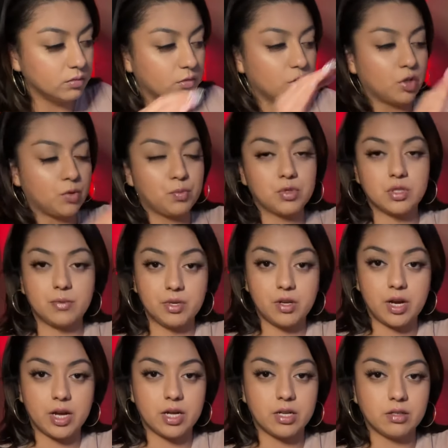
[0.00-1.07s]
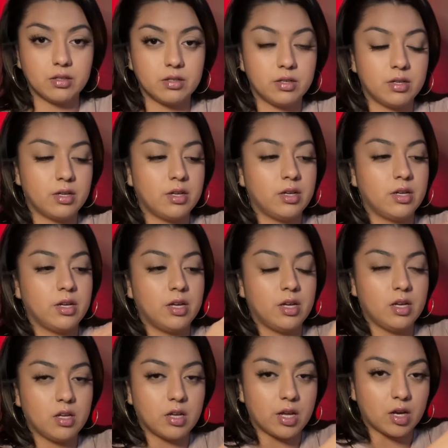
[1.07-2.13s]
So you put some in your hand,
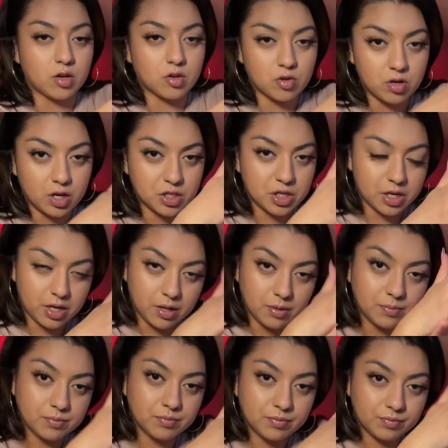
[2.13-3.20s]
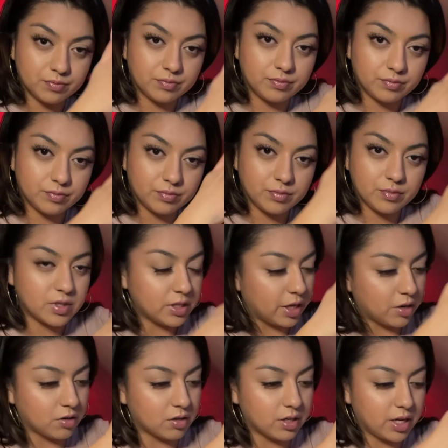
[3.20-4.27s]
you can crush it up, set
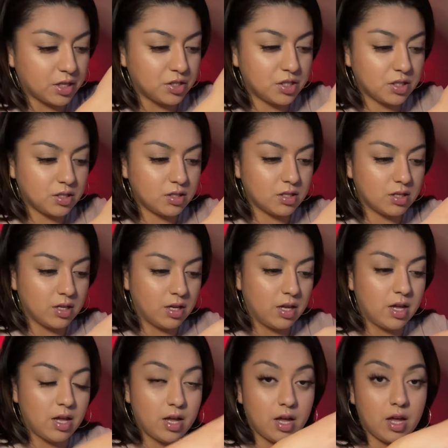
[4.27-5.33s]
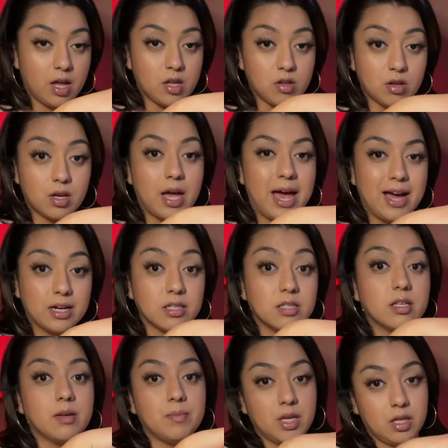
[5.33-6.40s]
your intentions, and you can add
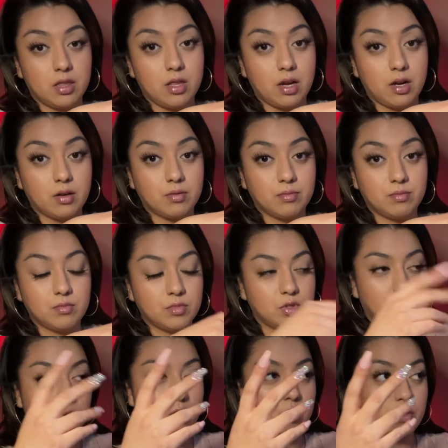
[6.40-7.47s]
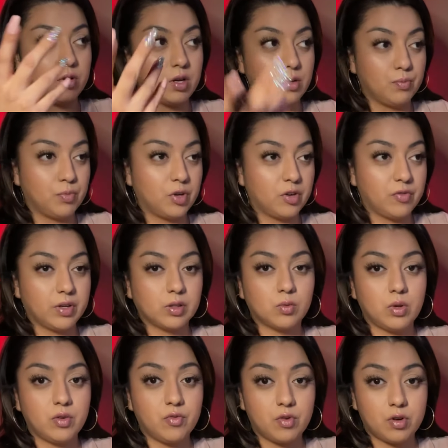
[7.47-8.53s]
some in there. So a perfect
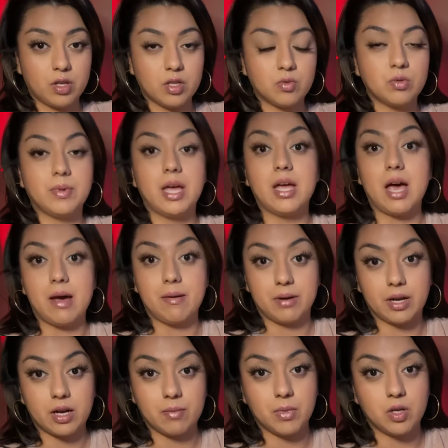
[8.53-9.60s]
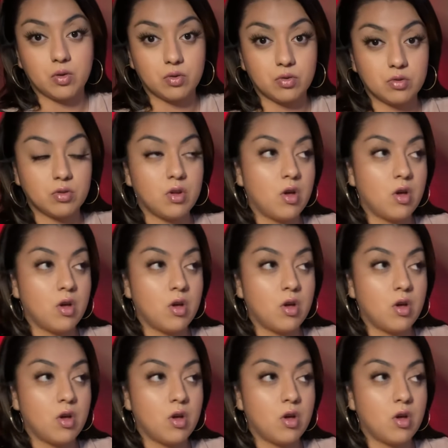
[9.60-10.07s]
one for this would be a Abre caminos.